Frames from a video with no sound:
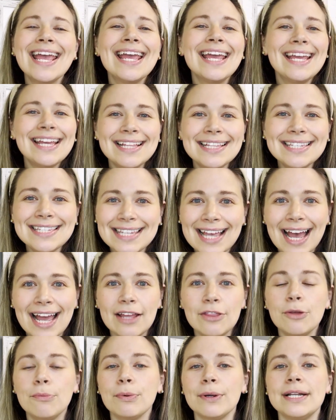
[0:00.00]
inside
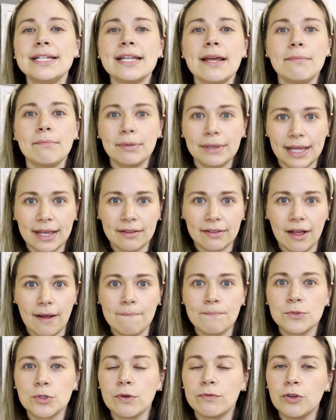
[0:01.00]
the Print and Play Club.
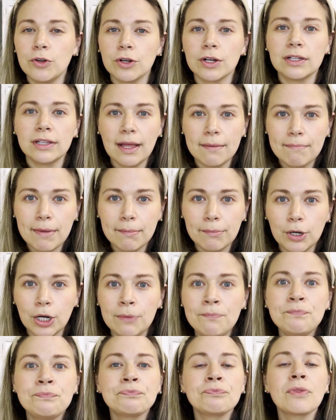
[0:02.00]
So if you're a club
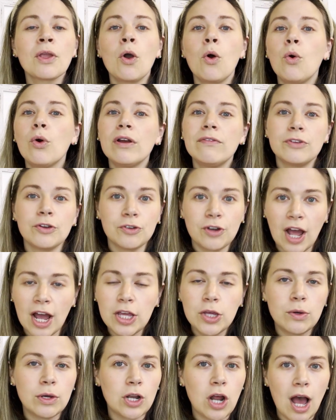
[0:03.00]
member, or if you're not,
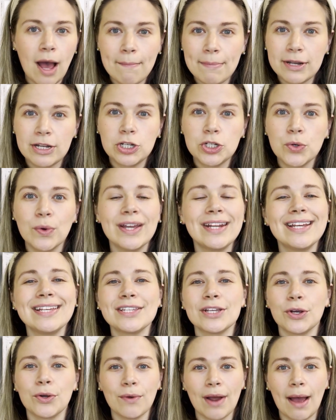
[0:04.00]
you can hop in and join us
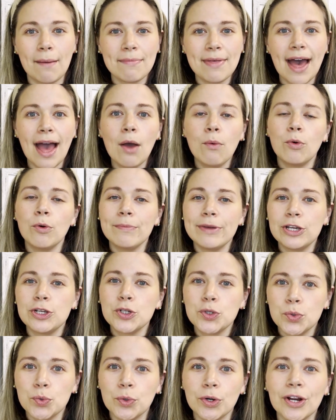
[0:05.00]
and grab that. We'll make
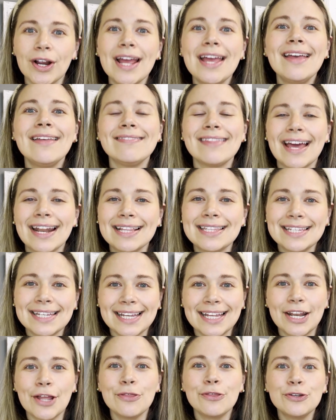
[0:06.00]
sure that it's in the